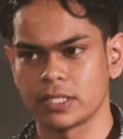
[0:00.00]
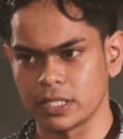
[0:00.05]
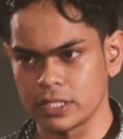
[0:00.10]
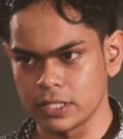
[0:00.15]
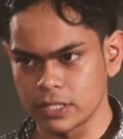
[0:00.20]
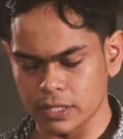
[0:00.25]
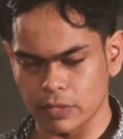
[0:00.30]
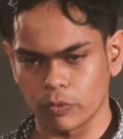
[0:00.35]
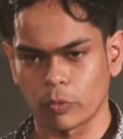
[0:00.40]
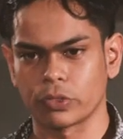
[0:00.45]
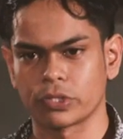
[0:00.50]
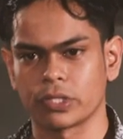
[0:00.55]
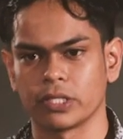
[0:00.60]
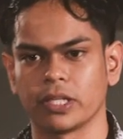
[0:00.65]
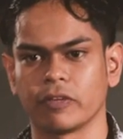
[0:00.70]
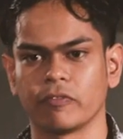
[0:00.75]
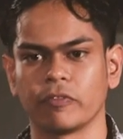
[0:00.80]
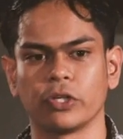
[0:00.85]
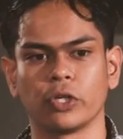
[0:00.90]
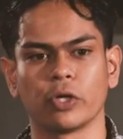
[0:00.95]
since watching
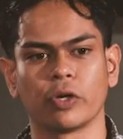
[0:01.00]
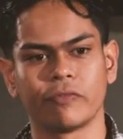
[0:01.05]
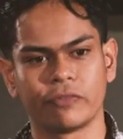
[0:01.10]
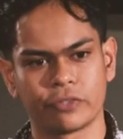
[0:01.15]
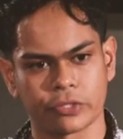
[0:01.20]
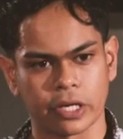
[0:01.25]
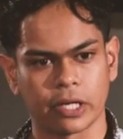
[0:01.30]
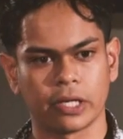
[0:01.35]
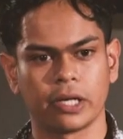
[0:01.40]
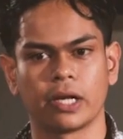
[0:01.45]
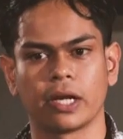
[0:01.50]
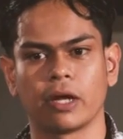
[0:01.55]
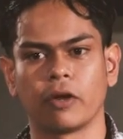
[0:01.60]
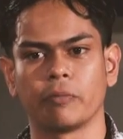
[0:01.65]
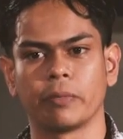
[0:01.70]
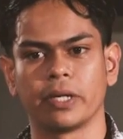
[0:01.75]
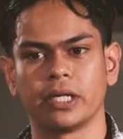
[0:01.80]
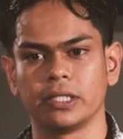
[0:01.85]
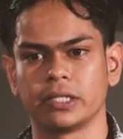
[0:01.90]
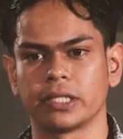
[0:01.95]
that video, I've tried it
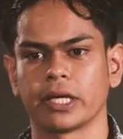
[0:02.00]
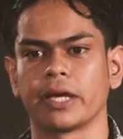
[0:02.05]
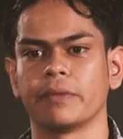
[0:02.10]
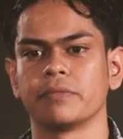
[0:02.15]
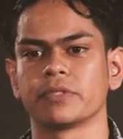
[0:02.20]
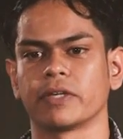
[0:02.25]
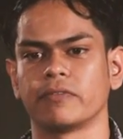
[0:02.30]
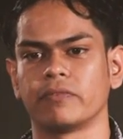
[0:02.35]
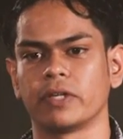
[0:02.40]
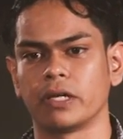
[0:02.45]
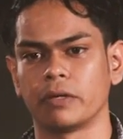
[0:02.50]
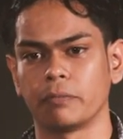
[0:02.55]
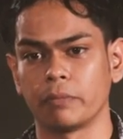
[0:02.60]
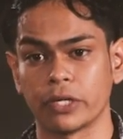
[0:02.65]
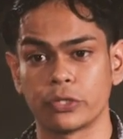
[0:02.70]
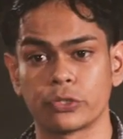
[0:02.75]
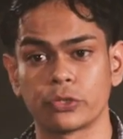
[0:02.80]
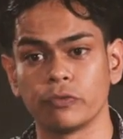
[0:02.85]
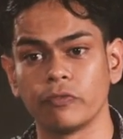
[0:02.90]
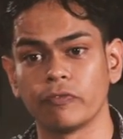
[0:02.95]
out many times. I've done
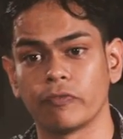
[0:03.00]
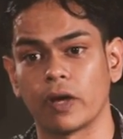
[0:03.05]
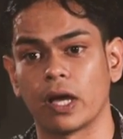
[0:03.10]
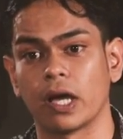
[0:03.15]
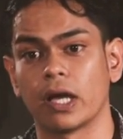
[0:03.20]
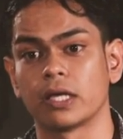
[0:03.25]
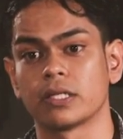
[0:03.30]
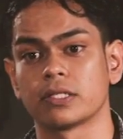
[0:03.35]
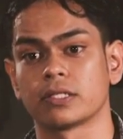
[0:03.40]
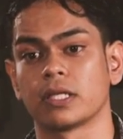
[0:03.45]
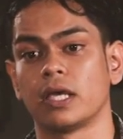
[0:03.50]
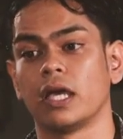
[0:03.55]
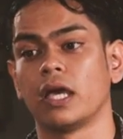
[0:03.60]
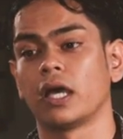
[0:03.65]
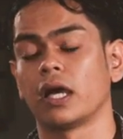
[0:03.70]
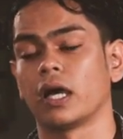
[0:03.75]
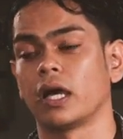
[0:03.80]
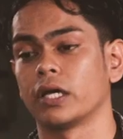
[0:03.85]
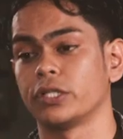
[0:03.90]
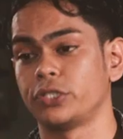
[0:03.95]
mushroom farce,
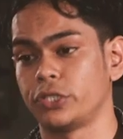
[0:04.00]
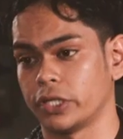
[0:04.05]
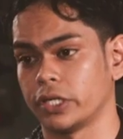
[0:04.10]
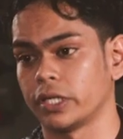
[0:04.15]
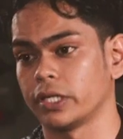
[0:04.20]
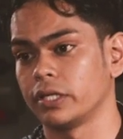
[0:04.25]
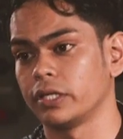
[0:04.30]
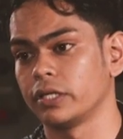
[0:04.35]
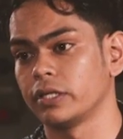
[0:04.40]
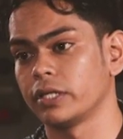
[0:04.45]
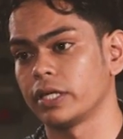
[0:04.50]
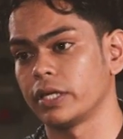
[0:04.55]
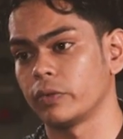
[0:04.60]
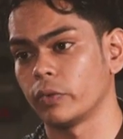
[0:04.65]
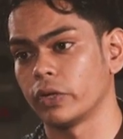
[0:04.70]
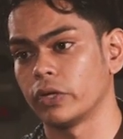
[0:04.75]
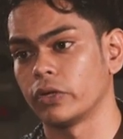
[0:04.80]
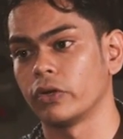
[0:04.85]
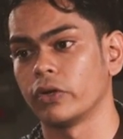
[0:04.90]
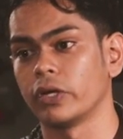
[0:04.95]
uh, chicken, and
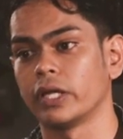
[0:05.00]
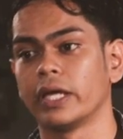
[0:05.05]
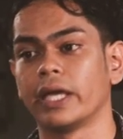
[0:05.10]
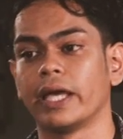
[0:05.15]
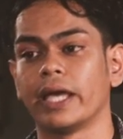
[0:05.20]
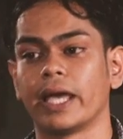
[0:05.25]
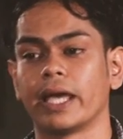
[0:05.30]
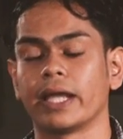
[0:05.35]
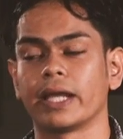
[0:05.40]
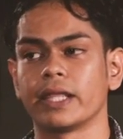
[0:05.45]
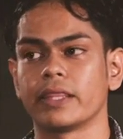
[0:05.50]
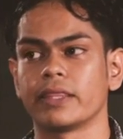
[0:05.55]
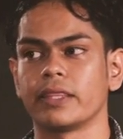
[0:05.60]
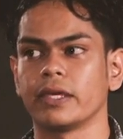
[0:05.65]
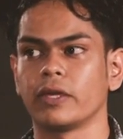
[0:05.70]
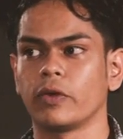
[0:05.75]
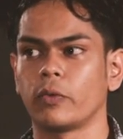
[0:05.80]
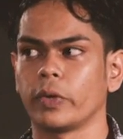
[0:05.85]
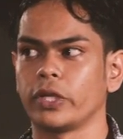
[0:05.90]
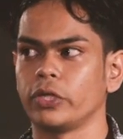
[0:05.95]
whatnot. And I
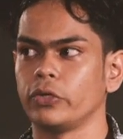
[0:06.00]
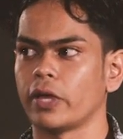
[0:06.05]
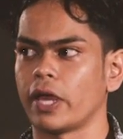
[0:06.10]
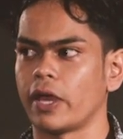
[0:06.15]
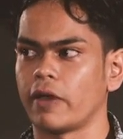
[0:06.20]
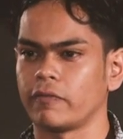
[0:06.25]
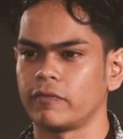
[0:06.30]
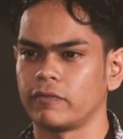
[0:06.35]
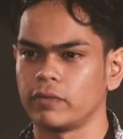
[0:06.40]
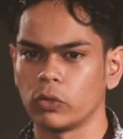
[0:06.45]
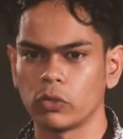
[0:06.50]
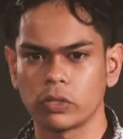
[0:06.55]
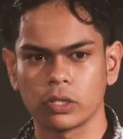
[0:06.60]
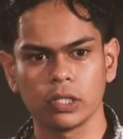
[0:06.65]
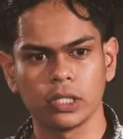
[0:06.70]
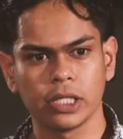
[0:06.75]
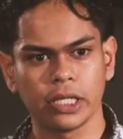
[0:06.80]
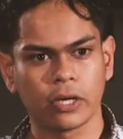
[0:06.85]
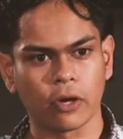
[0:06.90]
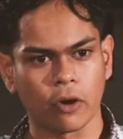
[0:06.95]
think when you have
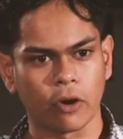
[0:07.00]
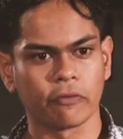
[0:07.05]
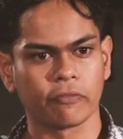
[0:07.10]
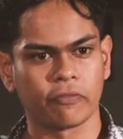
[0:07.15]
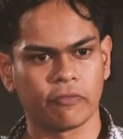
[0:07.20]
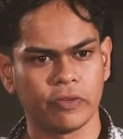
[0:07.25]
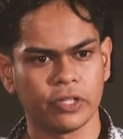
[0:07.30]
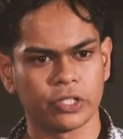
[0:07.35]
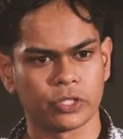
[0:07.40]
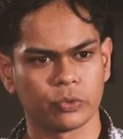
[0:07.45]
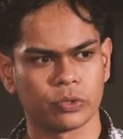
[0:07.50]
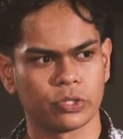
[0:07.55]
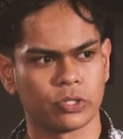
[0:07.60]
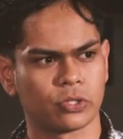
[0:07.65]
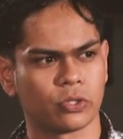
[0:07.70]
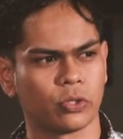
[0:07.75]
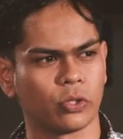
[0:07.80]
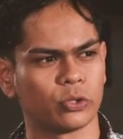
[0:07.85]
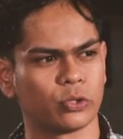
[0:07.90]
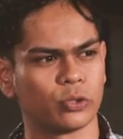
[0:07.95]
locally caught fish, which is
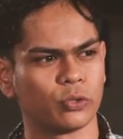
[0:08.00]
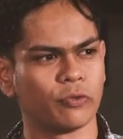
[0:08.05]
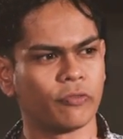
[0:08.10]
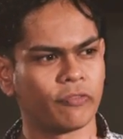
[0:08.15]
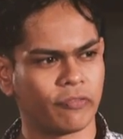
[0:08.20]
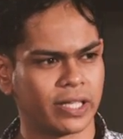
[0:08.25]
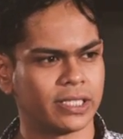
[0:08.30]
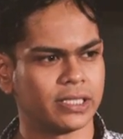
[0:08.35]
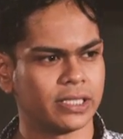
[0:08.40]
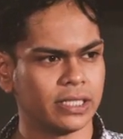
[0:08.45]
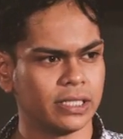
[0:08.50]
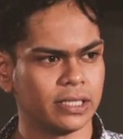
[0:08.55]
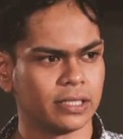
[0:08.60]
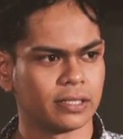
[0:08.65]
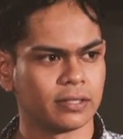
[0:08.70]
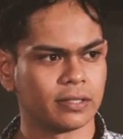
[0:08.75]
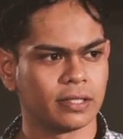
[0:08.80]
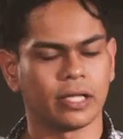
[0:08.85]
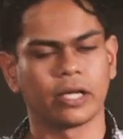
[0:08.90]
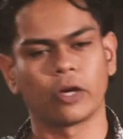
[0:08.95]
not too fatty,
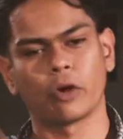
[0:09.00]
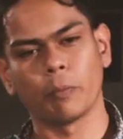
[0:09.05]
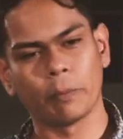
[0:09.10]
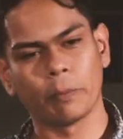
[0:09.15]
mm. like